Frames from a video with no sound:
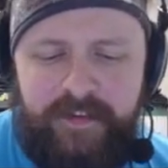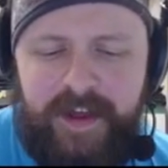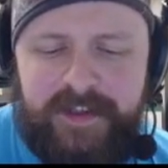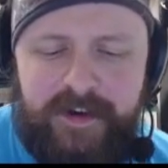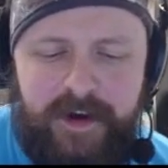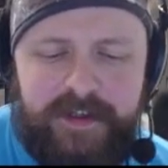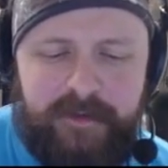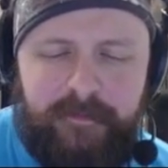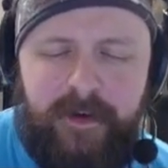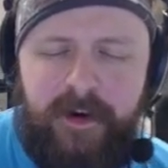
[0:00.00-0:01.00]
That is
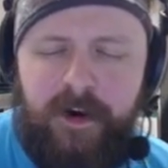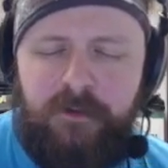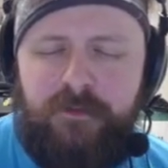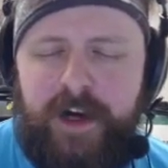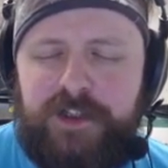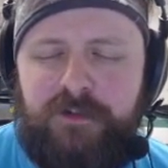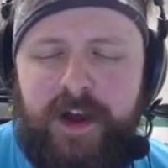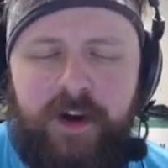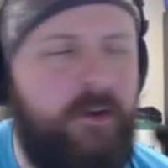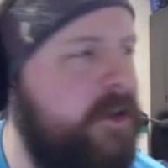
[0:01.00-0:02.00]
awesome. Rage
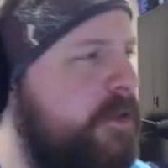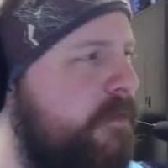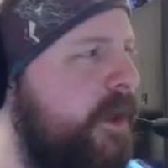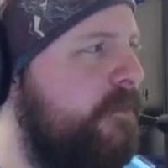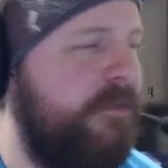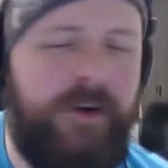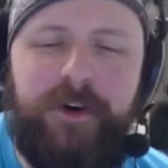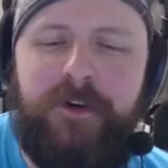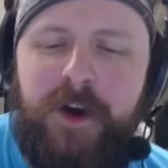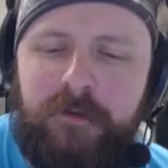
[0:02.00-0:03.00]
Rhino, here's a Rhino for
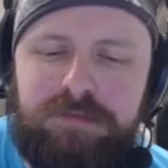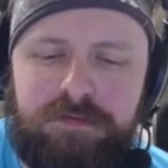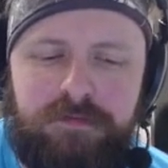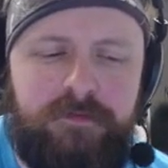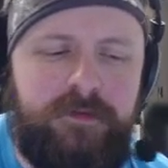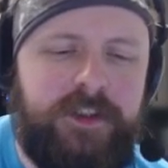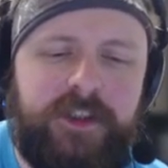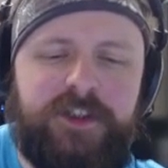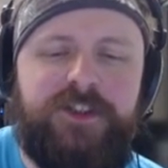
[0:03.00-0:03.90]
you. Brrr, he's like